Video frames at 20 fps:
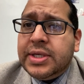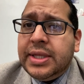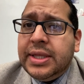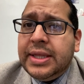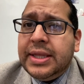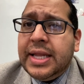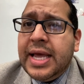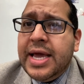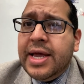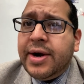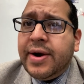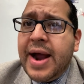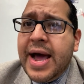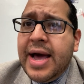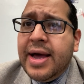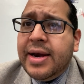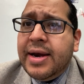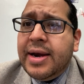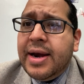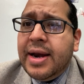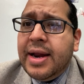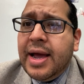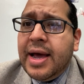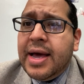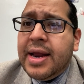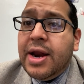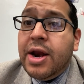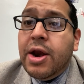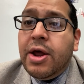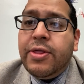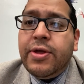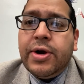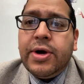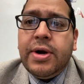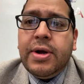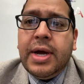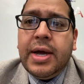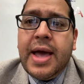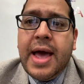later on another